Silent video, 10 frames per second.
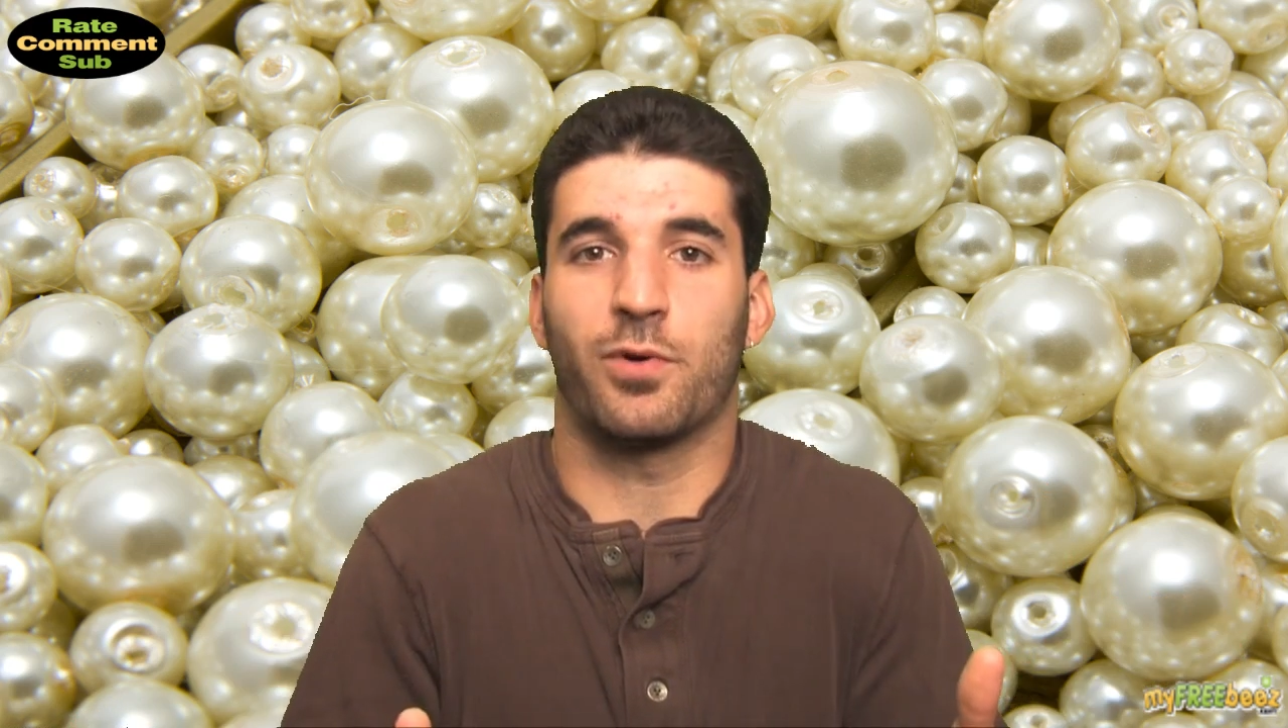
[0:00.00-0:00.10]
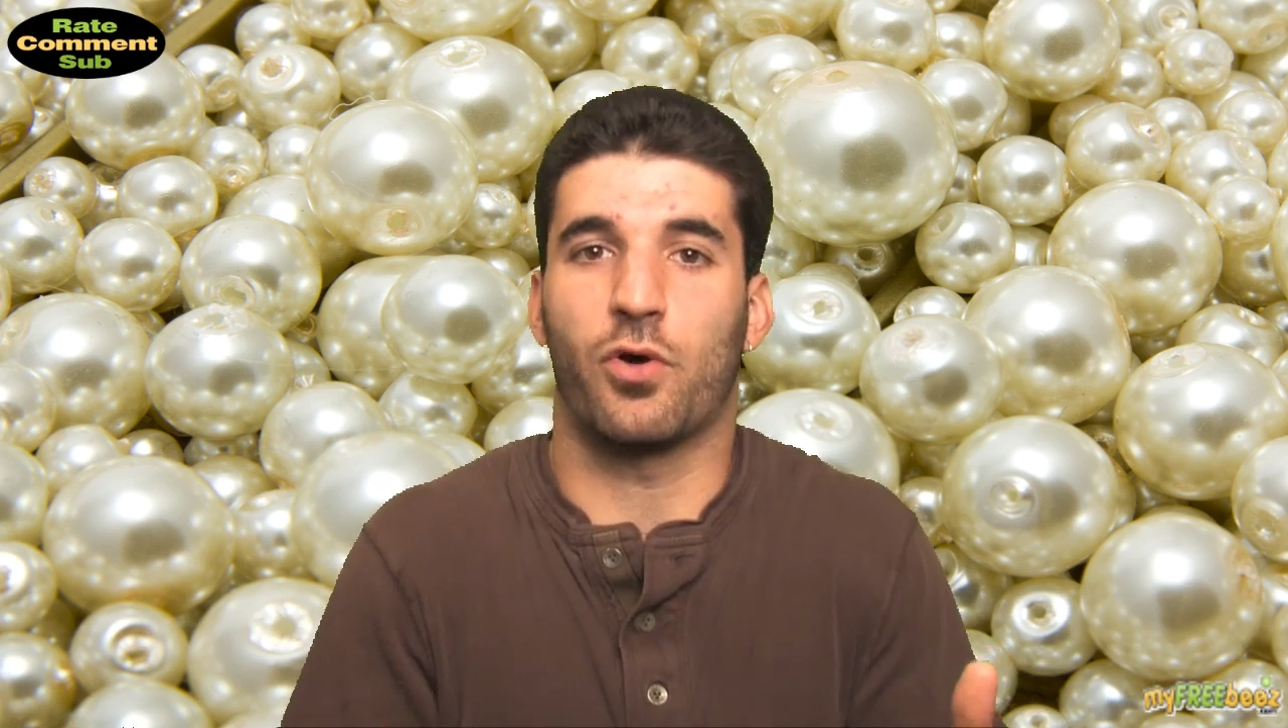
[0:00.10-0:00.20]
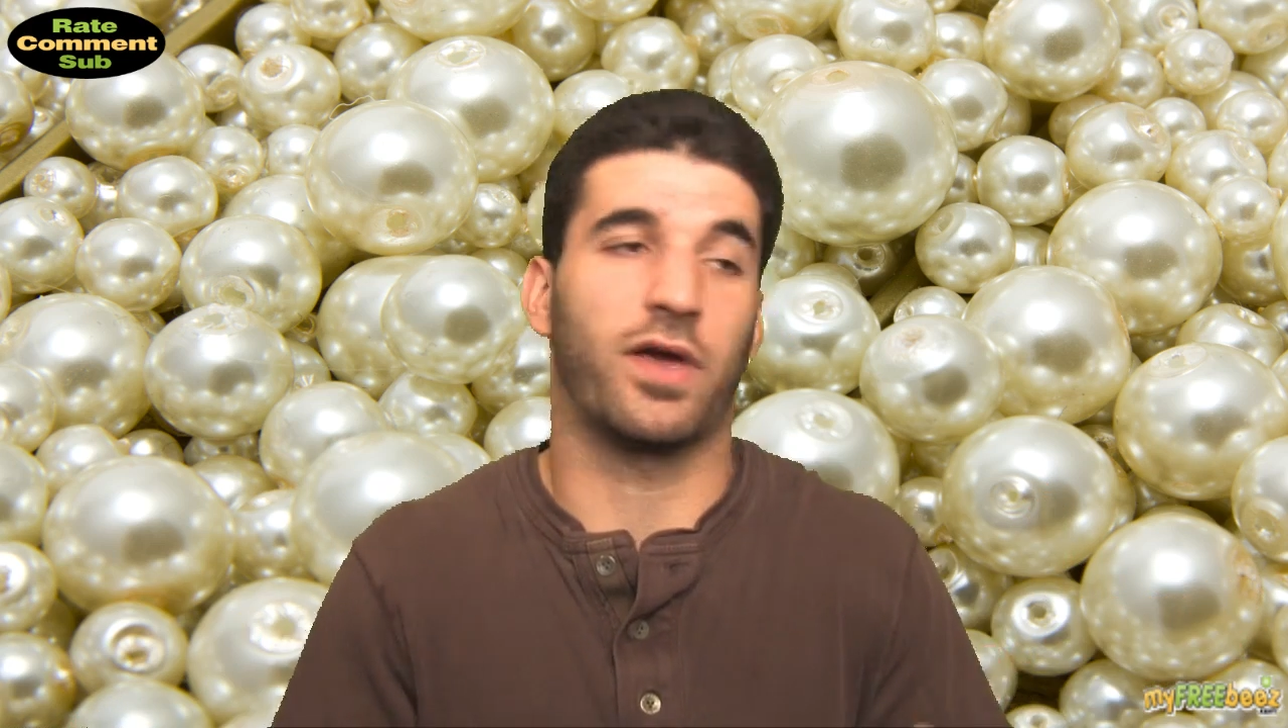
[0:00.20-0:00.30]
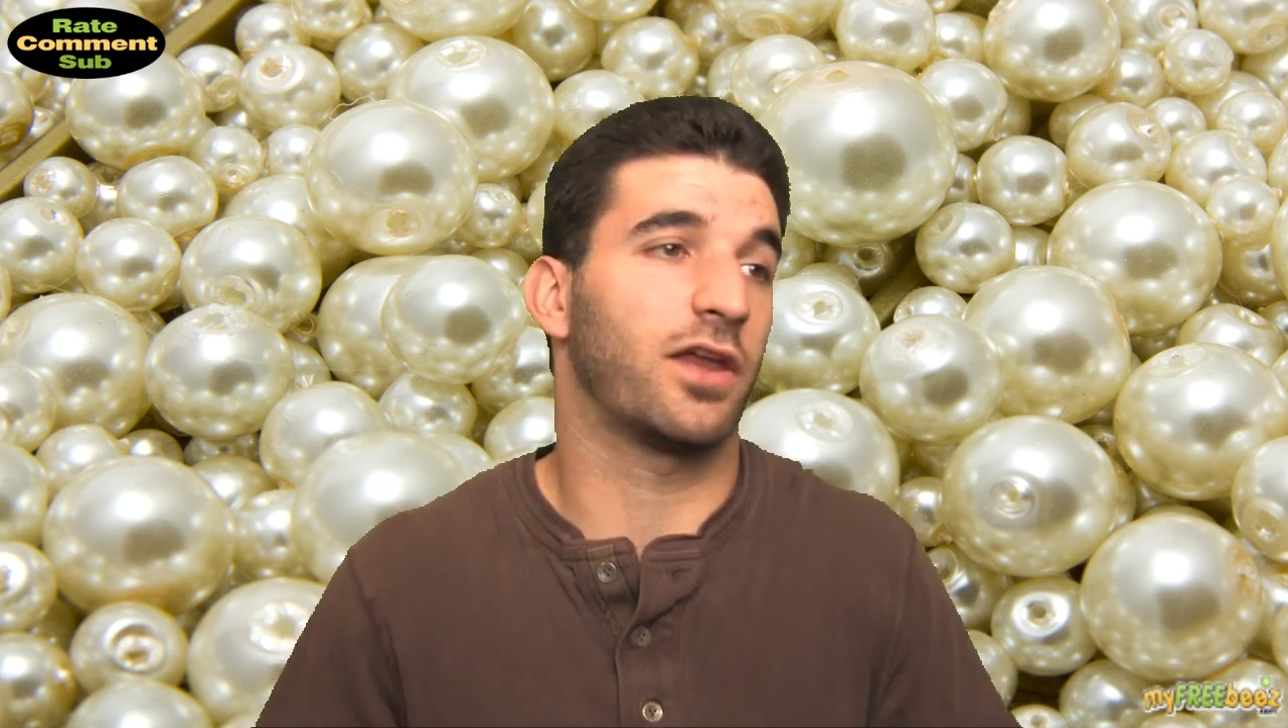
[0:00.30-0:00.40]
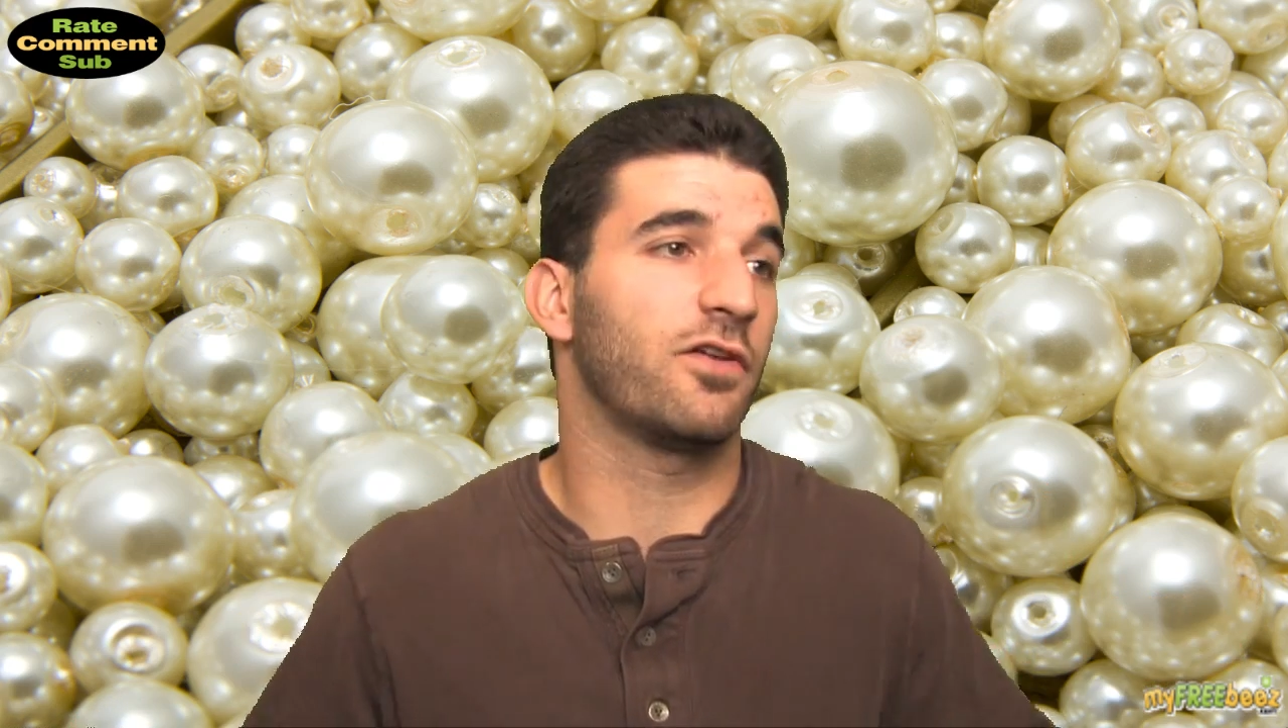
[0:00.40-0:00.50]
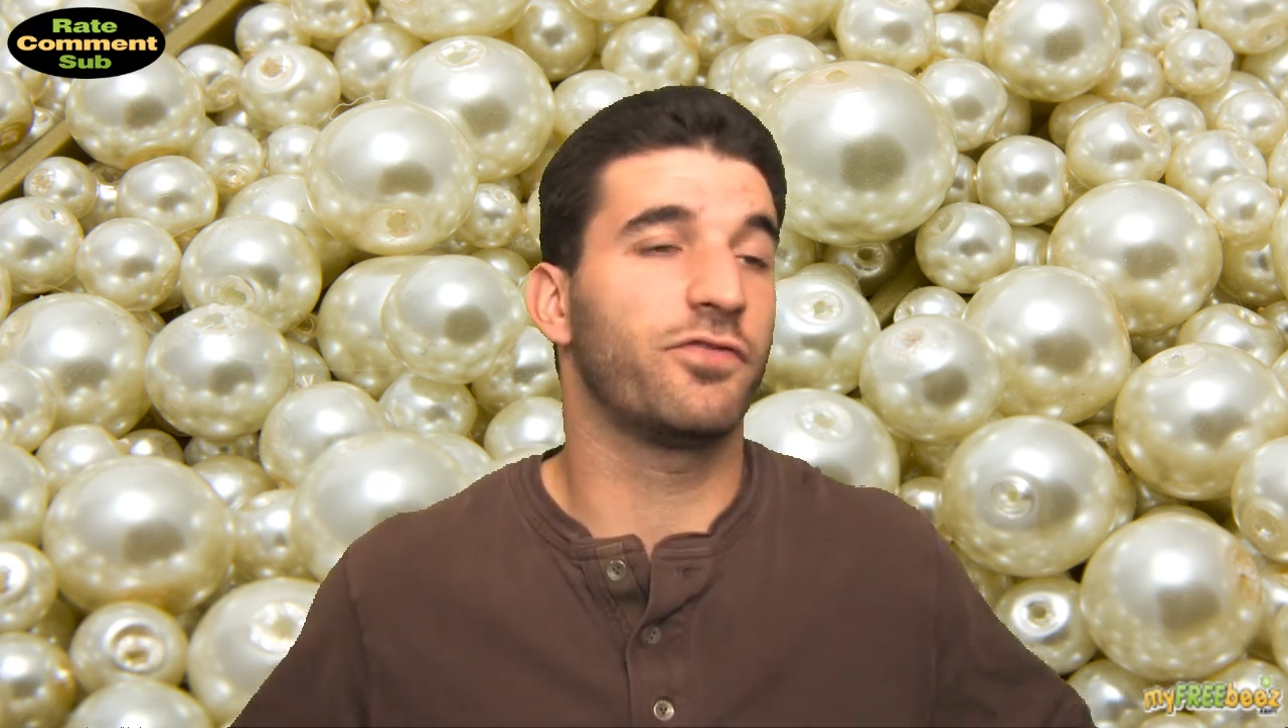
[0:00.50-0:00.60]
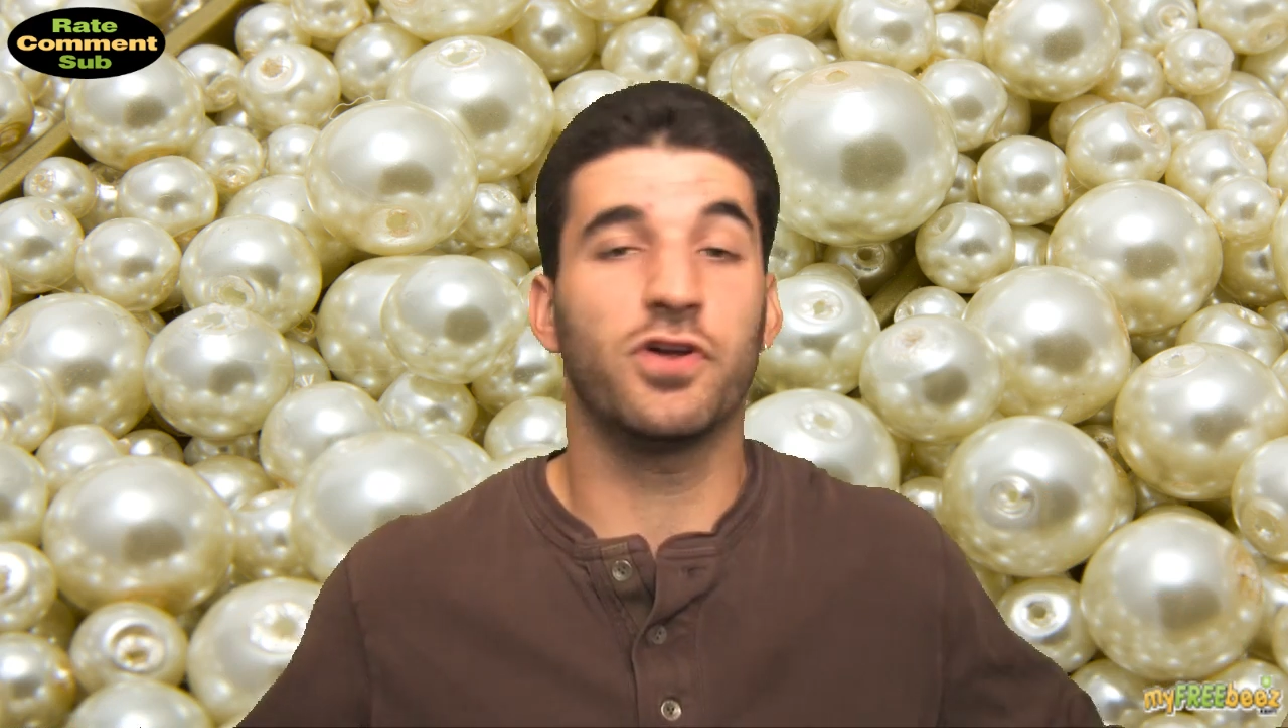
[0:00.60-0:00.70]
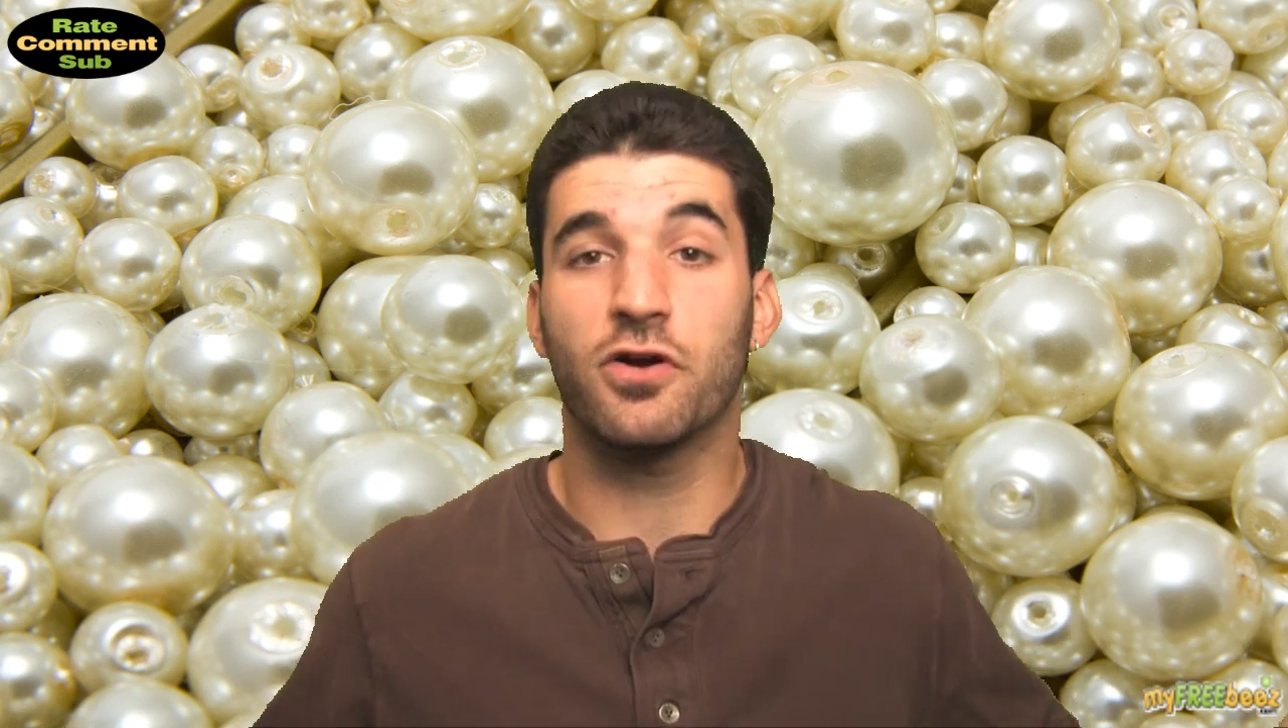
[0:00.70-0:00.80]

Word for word: Go get a gift for your